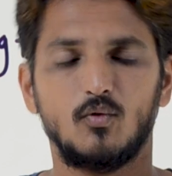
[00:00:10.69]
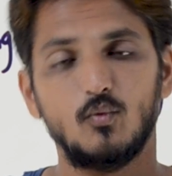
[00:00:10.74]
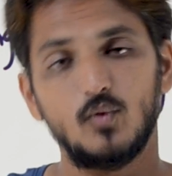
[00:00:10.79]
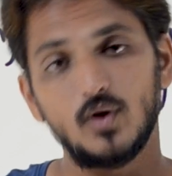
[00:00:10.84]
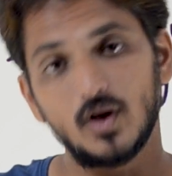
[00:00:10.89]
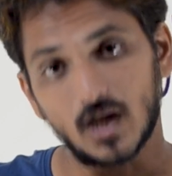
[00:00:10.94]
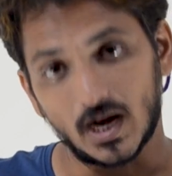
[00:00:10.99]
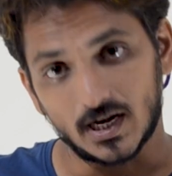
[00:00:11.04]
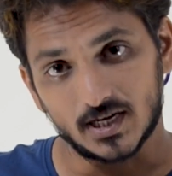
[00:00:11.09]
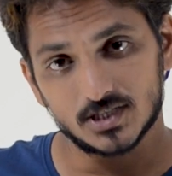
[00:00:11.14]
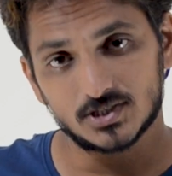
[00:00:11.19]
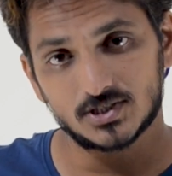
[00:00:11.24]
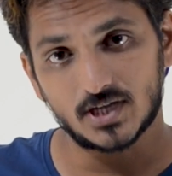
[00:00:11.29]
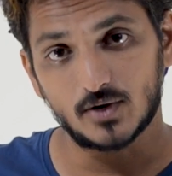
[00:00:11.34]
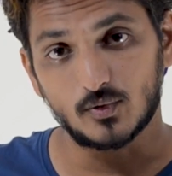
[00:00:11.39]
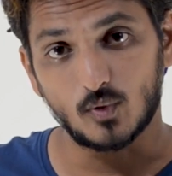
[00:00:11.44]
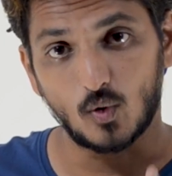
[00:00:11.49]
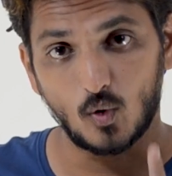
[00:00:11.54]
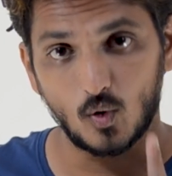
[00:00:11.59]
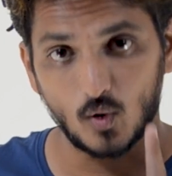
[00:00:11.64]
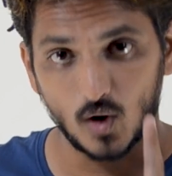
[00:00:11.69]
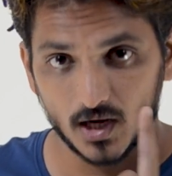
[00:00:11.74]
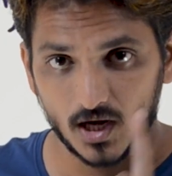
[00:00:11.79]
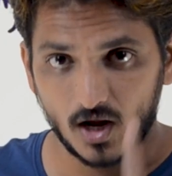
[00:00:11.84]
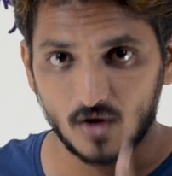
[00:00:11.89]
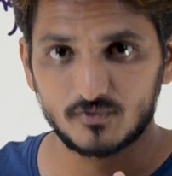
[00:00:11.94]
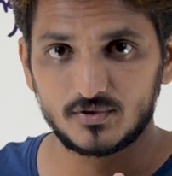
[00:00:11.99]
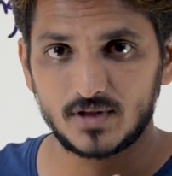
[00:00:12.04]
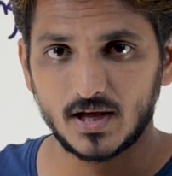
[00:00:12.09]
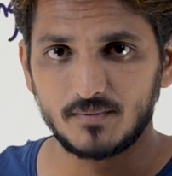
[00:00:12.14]
We'll understand one
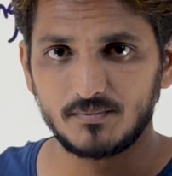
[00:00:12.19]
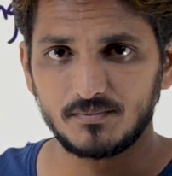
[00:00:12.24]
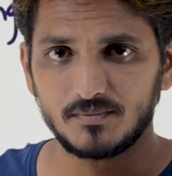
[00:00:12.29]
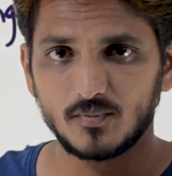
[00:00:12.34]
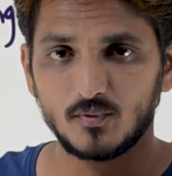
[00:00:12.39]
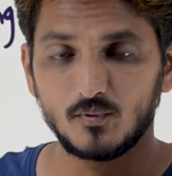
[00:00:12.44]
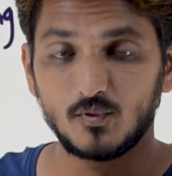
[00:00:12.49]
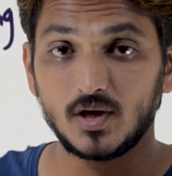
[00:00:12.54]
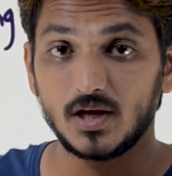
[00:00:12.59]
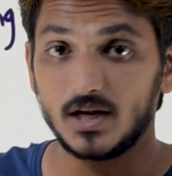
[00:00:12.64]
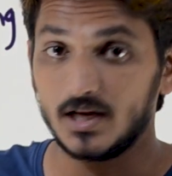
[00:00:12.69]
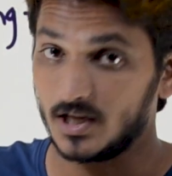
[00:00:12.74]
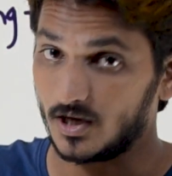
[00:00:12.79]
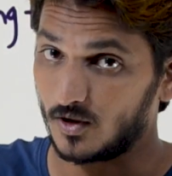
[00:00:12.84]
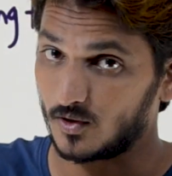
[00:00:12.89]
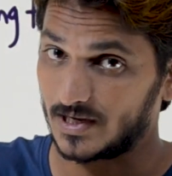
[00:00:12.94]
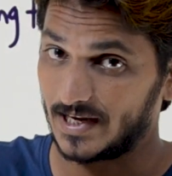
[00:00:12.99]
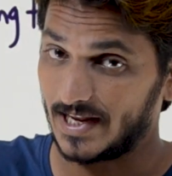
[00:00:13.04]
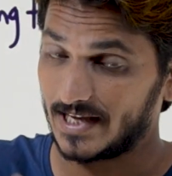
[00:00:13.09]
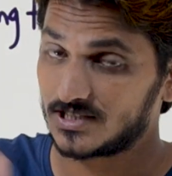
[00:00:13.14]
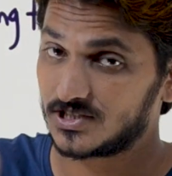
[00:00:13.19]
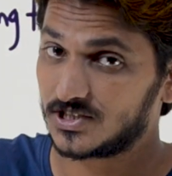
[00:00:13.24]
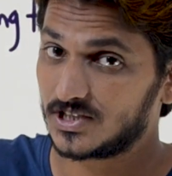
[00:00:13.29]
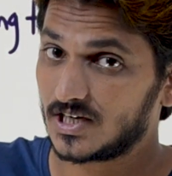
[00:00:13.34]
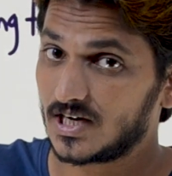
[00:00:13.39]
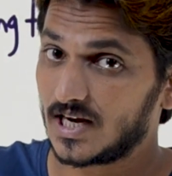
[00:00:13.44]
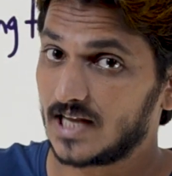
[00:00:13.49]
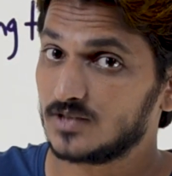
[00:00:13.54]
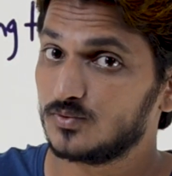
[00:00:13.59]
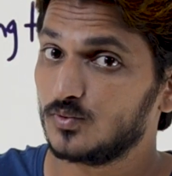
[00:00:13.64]
of them. We, in our next
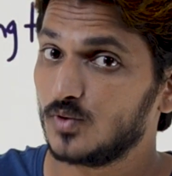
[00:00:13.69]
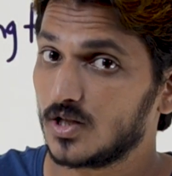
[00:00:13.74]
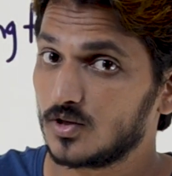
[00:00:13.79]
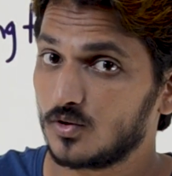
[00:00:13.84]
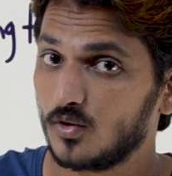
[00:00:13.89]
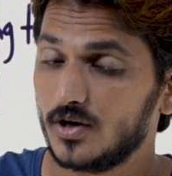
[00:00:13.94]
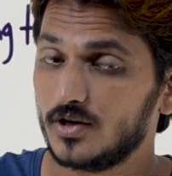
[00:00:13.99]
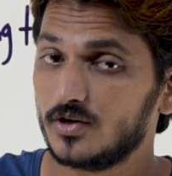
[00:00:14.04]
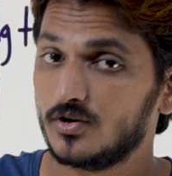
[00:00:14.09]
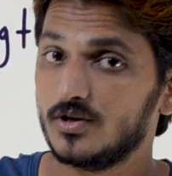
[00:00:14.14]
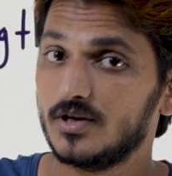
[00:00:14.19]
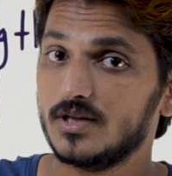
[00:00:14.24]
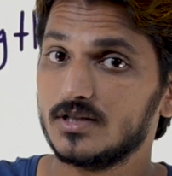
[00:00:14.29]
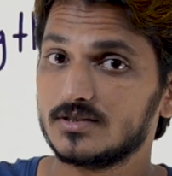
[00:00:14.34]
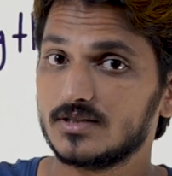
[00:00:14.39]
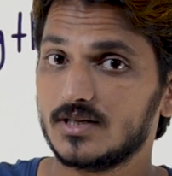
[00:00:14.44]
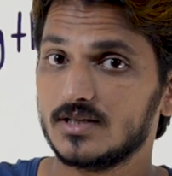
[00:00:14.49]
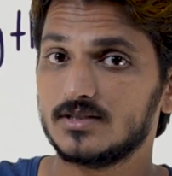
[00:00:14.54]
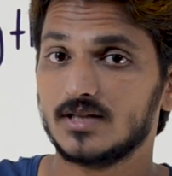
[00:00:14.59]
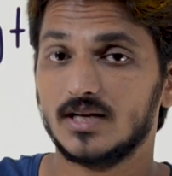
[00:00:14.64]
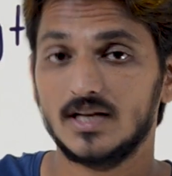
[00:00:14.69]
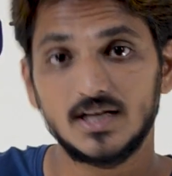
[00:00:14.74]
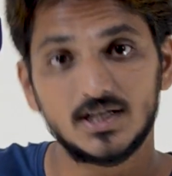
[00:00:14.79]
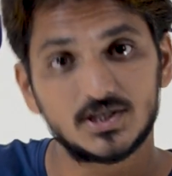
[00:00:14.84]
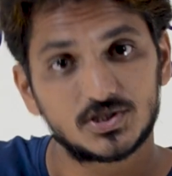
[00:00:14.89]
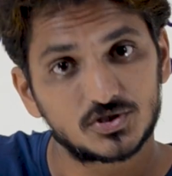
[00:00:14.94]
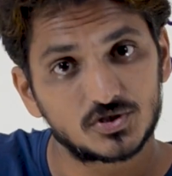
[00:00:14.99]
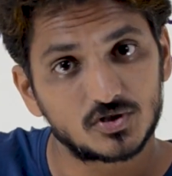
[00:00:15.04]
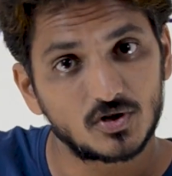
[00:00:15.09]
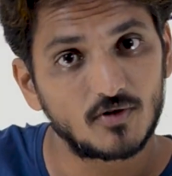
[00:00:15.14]
class, we are going to discuss
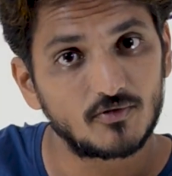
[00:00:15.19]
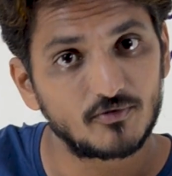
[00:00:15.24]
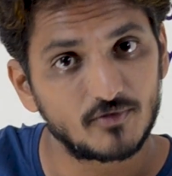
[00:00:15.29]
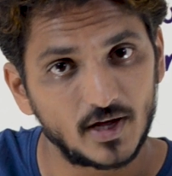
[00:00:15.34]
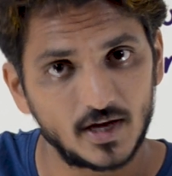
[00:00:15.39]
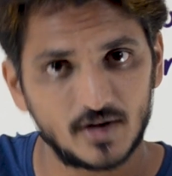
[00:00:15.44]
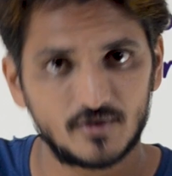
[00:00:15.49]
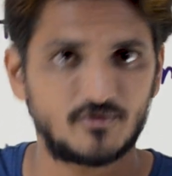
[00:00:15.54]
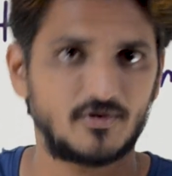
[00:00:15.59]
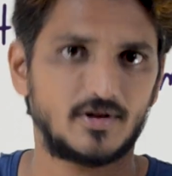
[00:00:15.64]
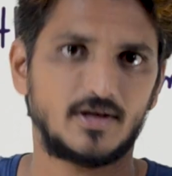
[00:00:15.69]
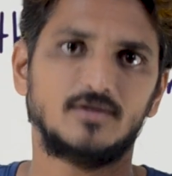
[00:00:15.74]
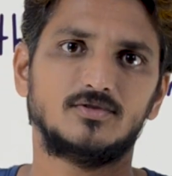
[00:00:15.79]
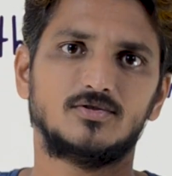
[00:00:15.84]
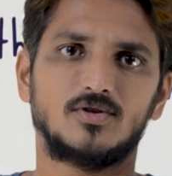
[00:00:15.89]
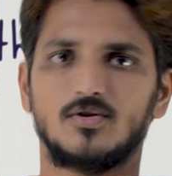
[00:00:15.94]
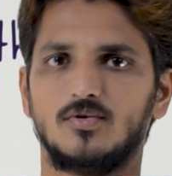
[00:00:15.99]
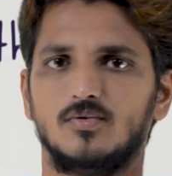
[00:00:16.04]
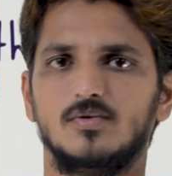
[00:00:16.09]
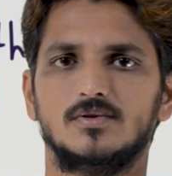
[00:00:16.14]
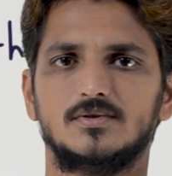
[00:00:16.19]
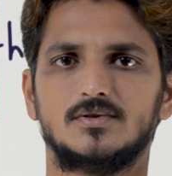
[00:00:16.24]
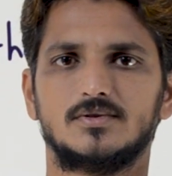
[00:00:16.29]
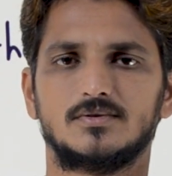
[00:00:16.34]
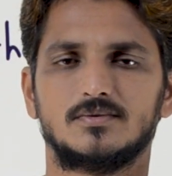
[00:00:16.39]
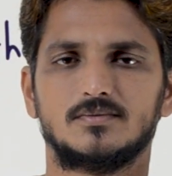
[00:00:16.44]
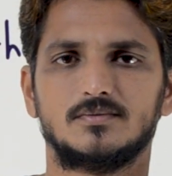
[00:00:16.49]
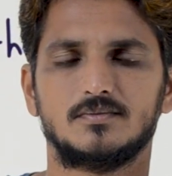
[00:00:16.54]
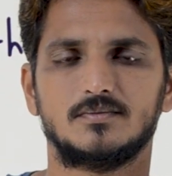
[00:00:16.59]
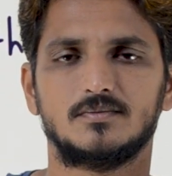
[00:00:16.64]
list of inference
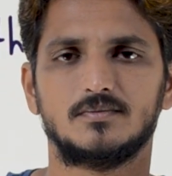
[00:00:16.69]
rules.